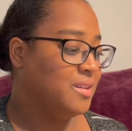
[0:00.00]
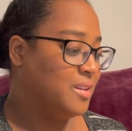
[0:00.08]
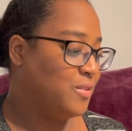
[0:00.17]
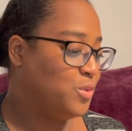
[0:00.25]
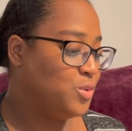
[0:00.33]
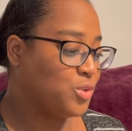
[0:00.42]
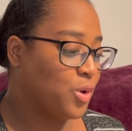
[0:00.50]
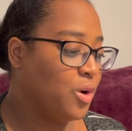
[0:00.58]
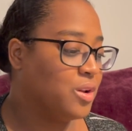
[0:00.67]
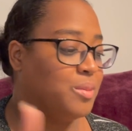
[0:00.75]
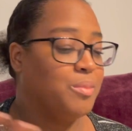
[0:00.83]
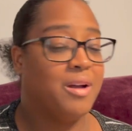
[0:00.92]
If you saw
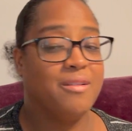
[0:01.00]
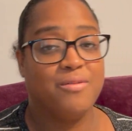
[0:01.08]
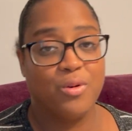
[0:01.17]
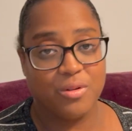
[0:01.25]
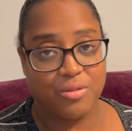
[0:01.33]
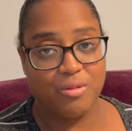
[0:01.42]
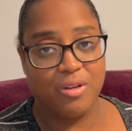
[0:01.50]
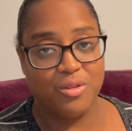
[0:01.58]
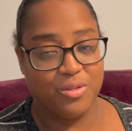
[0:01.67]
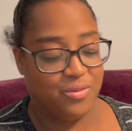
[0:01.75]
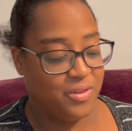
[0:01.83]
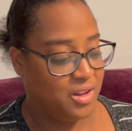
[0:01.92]
it in my fourth
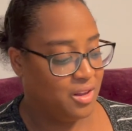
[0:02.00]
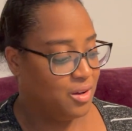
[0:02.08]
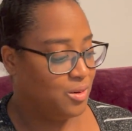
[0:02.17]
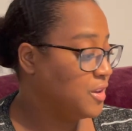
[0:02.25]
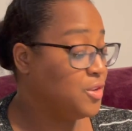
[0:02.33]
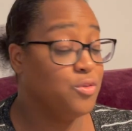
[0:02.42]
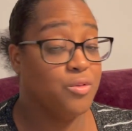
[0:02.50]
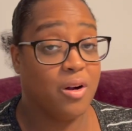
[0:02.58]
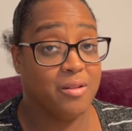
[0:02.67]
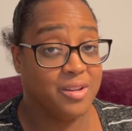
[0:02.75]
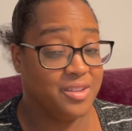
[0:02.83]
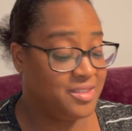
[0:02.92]
graders video, you've
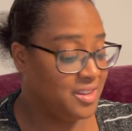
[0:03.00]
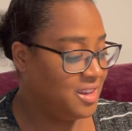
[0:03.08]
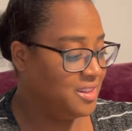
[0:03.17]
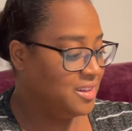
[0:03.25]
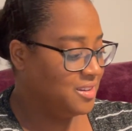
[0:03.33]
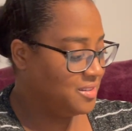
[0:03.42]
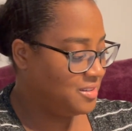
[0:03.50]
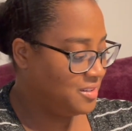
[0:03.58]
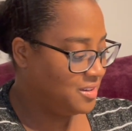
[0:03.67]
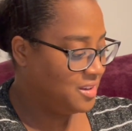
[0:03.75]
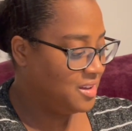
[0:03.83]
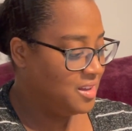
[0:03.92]
already seen this.
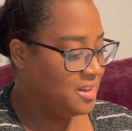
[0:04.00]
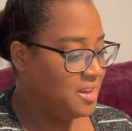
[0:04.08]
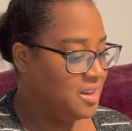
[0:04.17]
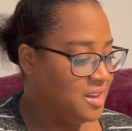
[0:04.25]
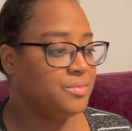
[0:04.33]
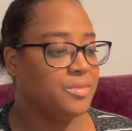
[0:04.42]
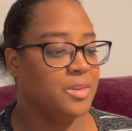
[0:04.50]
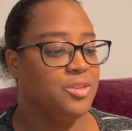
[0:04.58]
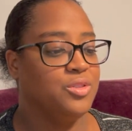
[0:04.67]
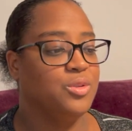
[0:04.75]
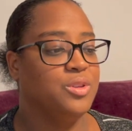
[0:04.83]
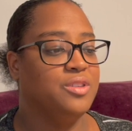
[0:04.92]

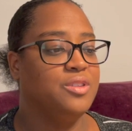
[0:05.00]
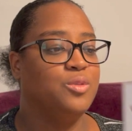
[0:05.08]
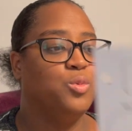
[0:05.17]
So this is